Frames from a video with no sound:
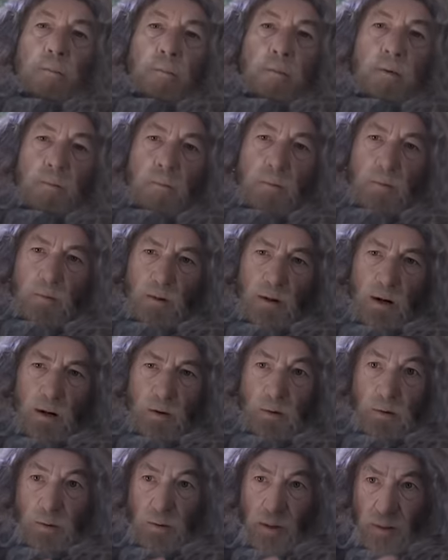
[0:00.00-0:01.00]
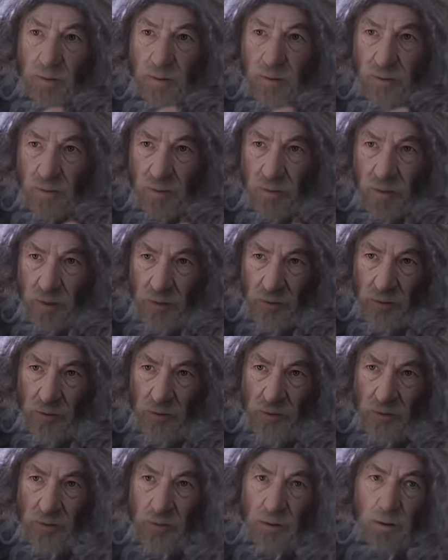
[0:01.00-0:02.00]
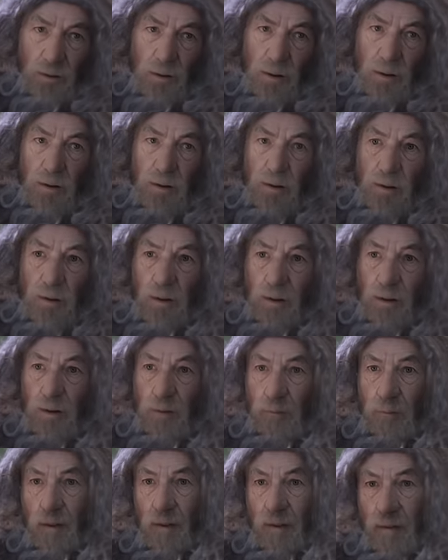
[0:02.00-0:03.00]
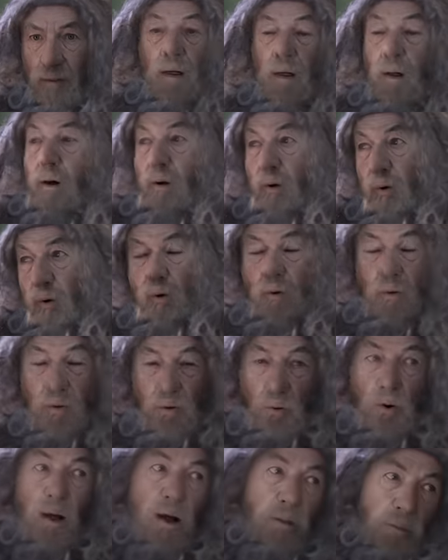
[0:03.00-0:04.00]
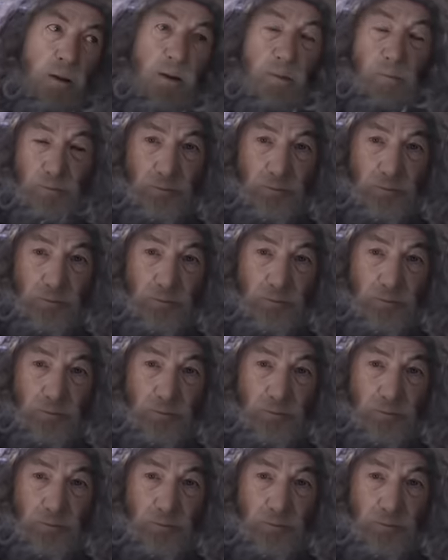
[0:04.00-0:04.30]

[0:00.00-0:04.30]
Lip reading: people going to understand that's no longer Halbrand? Just wait a minute.